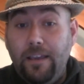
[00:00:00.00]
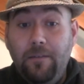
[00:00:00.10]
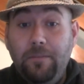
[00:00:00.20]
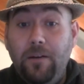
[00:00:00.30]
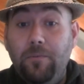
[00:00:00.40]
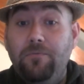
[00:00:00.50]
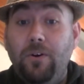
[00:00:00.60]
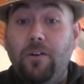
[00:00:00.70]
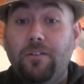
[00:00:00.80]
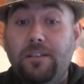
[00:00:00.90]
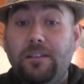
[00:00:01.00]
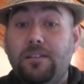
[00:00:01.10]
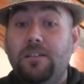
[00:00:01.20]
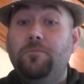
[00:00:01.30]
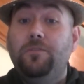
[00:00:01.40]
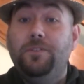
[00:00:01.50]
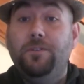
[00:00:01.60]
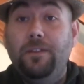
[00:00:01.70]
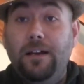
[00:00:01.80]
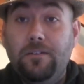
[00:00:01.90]
came down with a virus in the summer of
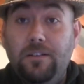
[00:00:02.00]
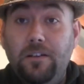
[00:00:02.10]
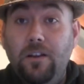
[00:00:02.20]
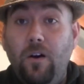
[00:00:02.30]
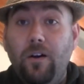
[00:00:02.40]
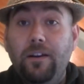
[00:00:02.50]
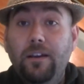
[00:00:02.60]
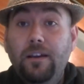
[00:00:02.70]
2009.